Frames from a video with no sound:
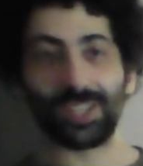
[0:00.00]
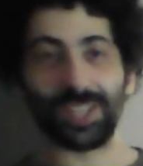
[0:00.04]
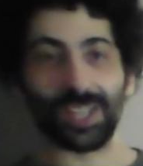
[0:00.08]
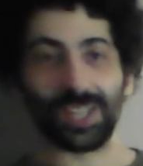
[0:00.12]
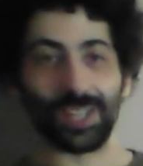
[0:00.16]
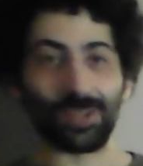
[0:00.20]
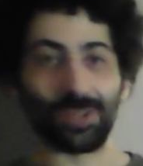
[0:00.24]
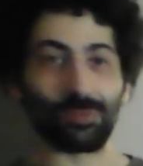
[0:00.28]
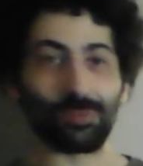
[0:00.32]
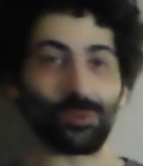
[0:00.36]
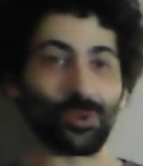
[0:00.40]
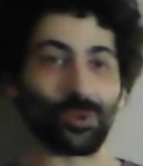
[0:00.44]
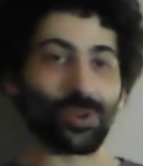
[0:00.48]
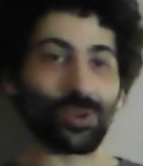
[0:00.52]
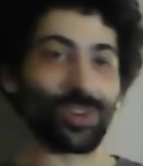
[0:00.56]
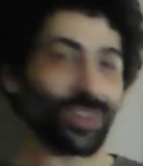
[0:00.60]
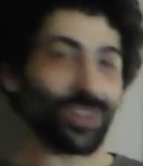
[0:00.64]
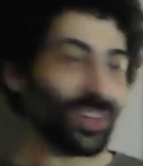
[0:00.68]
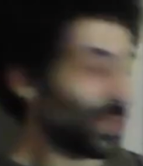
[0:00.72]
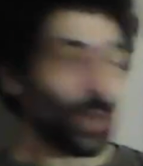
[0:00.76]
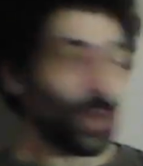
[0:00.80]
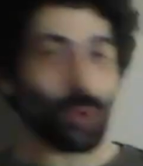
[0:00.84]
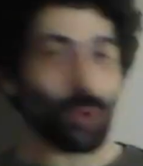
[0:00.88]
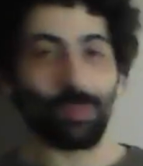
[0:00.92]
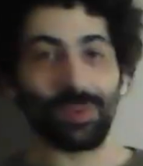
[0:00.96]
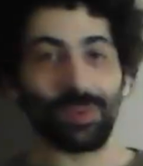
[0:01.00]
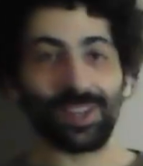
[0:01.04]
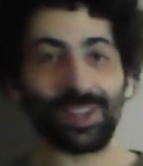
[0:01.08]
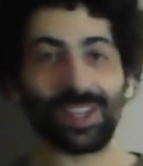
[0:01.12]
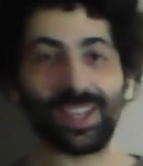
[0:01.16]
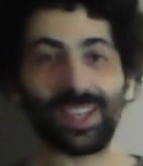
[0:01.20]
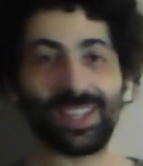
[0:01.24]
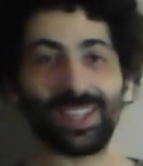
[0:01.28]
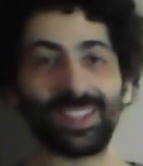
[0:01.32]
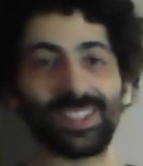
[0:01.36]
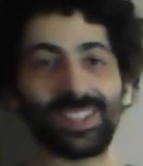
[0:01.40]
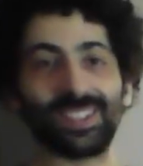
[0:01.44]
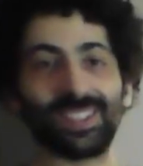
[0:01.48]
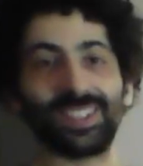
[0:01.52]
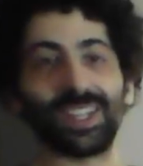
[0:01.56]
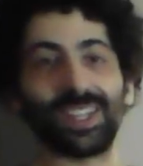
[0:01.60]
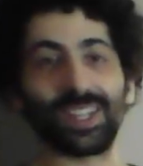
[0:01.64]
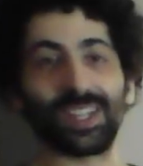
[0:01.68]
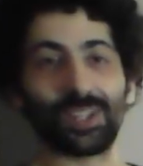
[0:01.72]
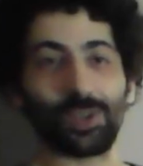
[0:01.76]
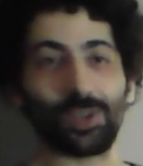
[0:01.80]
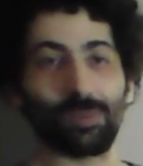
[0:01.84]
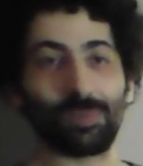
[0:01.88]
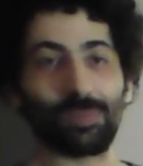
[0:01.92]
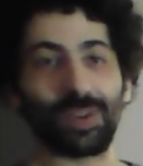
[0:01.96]
and more complicated
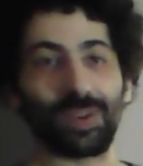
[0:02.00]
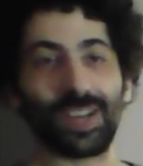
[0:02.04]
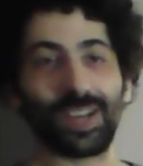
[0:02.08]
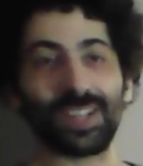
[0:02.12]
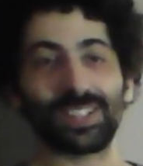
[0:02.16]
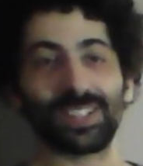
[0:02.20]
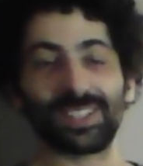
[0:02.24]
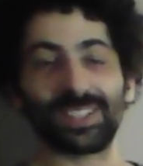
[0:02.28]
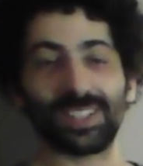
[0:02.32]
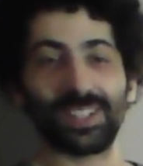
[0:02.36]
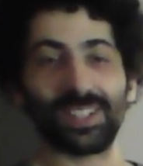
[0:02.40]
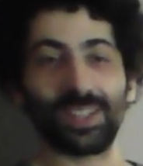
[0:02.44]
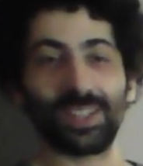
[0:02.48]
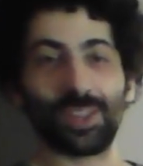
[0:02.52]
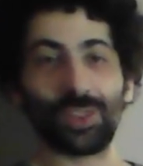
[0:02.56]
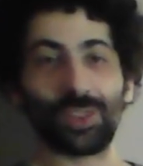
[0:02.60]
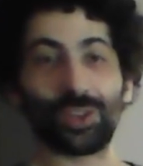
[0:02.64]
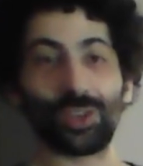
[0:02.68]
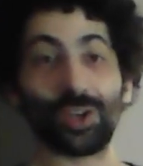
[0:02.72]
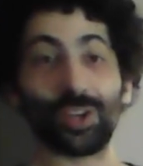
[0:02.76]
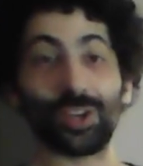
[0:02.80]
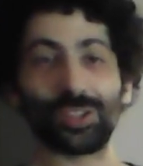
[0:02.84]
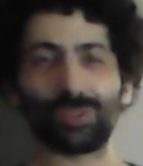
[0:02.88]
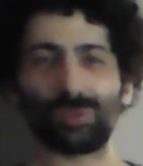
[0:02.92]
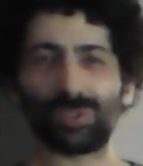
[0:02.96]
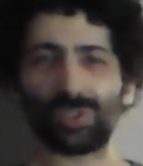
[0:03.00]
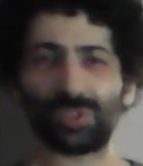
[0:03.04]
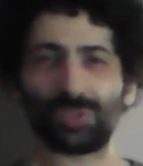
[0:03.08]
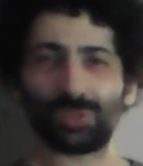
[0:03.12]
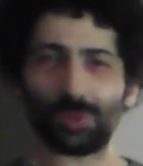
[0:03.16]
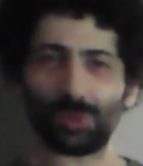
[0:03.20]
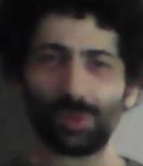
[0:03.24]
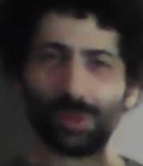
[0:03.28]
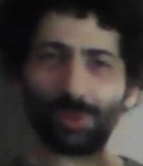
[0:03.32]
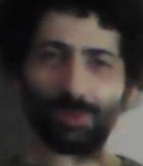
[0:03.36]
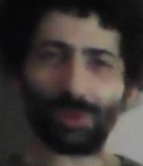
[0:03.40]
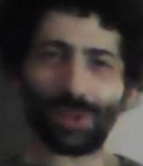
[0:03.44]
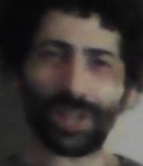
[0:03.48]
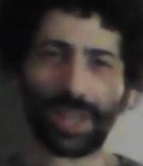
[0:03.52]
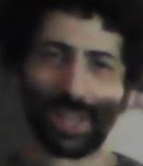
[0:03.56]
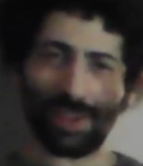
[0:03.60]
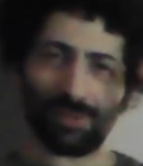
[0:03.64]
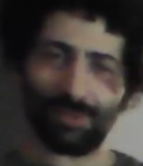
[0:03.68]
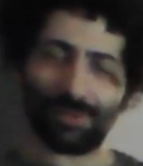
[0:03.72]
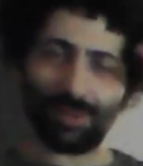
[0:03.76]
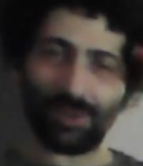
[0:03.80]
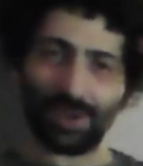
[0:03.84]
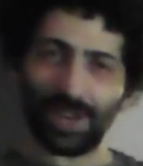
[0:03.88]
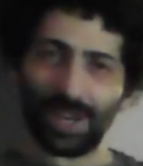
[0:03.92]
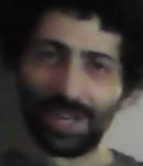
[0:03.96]
and complex in his thoughts, so he will
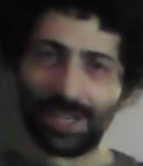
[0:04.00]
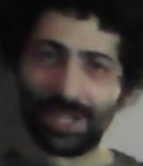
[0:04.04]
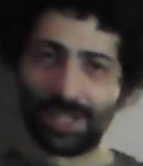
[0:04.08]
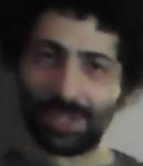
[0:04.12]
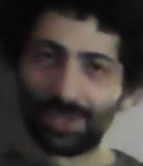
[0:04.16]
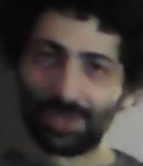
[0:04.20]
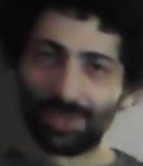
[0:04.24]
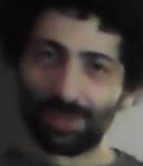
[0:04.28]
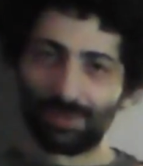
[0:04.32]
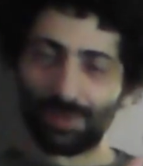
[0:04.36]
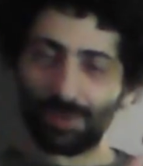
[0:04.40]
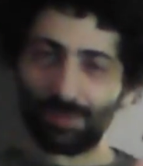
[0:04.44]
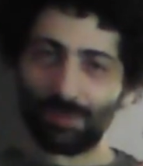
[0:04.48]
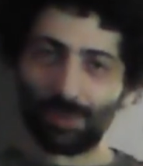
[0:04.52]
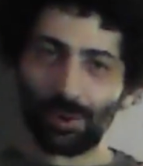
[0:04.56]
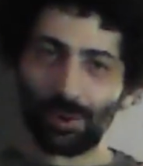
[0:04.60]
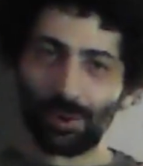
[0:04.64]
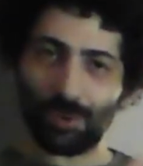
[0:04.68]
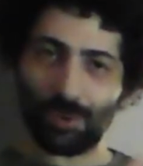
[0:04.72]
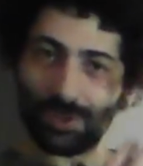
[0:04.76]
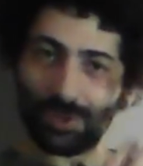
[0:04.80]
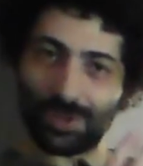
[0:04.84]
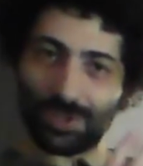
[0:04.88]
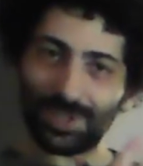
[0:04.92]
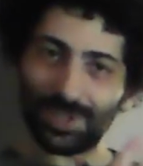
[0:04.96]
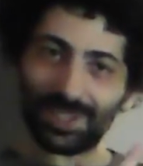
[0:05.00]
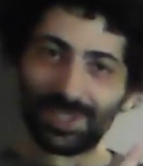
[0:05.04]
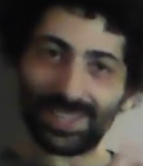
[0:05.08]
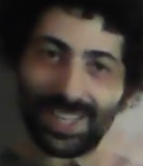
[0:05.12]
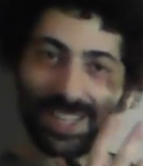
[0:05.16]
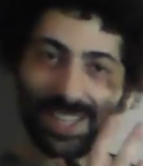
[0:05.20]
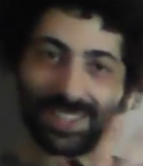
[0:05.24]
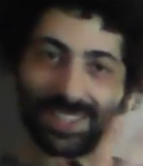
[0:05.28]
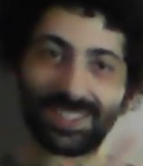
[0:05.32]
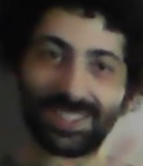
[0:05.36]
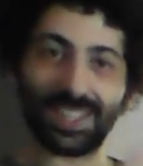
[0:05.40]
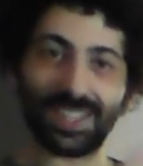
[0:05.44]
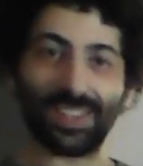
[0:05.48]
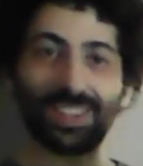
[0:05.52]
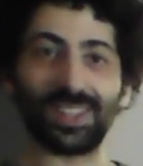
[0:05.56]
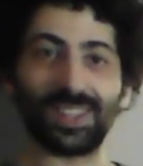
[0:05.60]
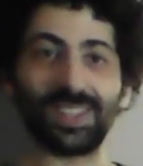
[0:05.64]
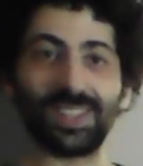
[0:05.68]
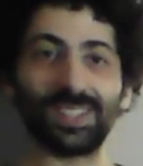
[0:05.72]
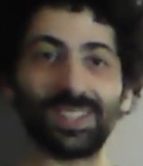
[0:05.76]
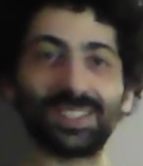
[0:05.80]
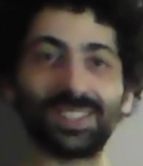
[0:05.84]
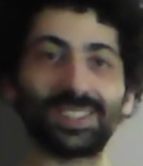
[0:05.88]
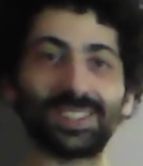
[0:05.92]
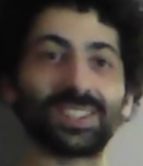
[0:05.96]
have a range of emotions as he
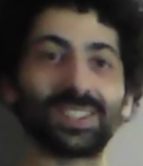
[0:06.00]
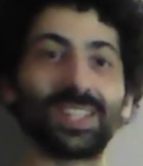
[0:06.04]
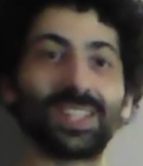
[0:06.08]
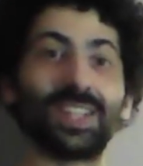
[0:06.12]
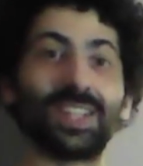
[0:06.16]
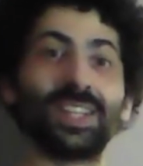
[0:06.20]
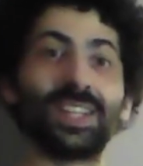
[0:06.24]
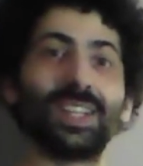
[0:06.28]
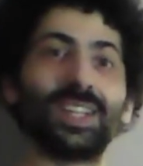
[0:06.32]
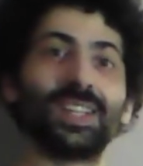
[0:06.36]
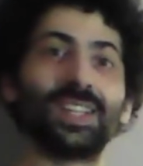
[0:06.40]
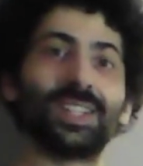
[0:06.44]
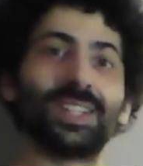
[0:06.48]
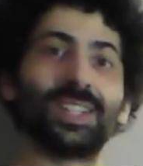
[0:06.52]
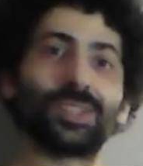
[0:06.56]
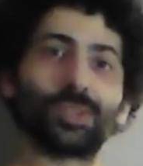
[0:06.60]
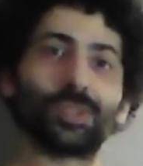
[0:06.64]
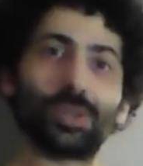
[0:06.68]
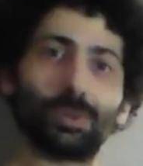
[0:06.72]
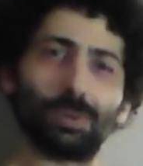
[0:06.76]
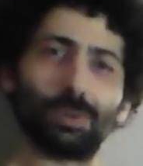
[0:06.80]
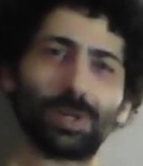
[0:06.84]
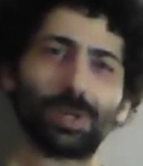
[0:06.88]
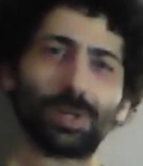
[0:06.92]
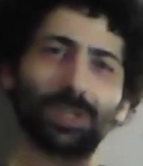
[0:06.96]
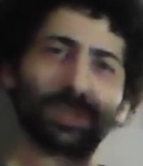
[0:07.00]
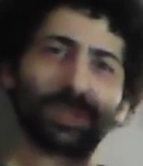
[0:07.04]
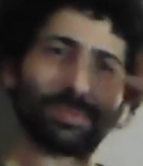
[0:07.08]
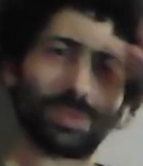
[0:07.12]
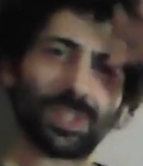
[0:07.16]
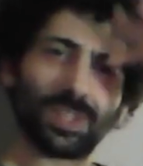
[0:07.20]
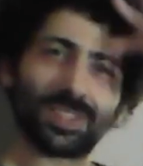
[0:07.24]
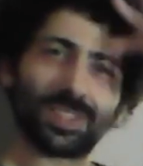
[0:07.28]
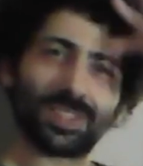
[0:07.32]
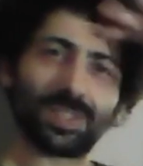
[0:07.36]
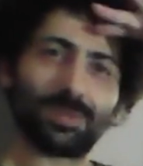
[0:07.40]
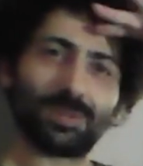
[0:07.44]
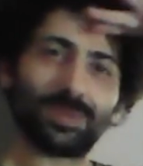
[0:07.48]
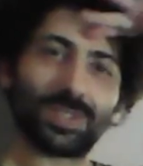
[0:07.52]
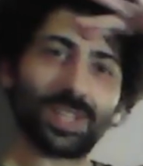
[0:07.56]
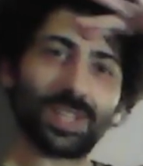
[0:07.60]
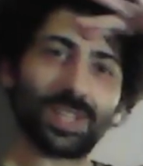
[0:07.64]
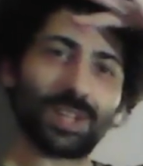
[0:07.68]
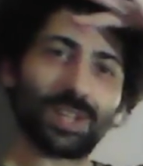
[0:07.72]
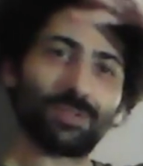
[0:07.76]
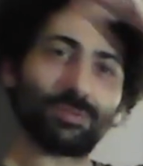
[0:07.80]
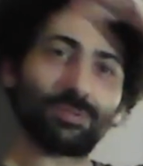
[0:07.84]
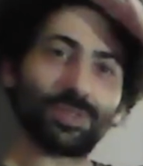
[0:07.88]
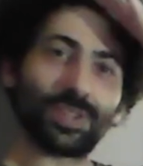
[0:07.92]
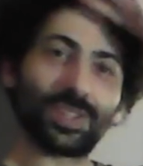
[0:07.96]
thinks, so he will express
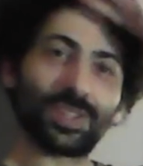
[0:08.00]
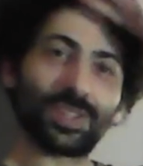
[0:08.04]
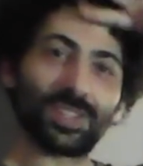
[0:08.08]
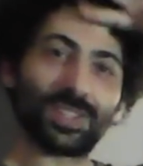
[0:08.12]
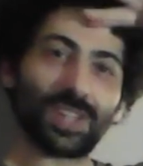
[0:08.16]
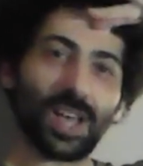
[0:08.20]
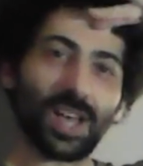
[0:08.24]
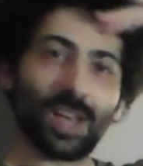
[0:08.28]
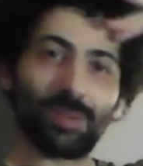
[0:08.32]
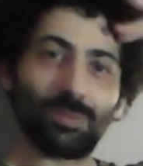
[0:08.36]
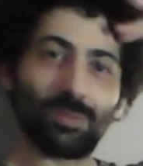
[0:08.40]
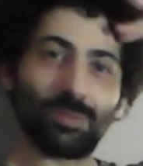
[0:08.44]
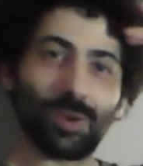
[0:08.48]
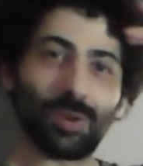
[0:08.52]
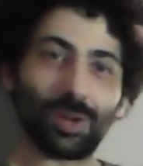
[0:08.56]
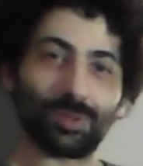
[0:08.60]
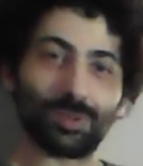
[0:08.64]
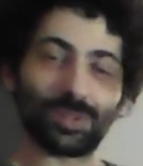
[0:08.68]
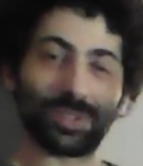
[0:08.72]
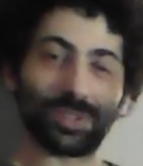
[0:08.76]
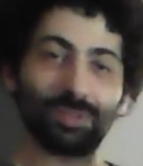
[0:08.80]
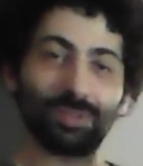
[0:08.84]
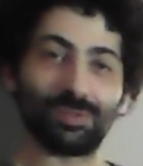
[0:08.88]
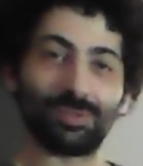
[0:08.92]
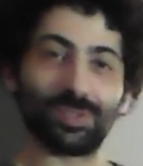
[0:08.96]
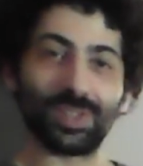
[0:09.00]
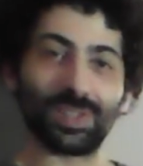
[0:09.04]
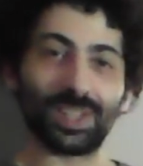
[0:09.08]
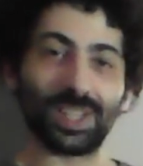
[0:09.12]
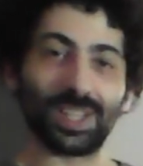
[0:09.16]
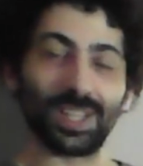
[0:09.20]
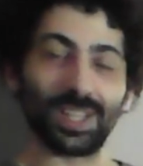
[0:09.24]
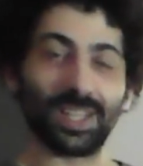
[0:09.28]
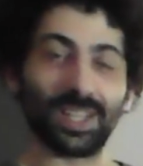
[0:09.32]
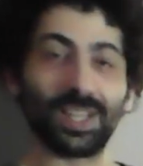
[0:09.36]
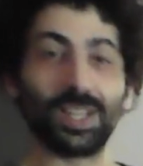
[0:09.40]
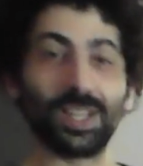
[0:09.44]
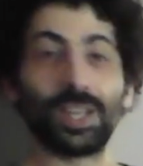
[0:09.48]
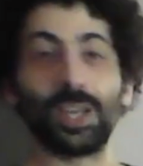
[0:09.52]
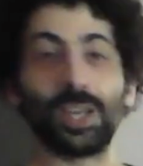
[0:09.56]
himself with his eyebrows differently.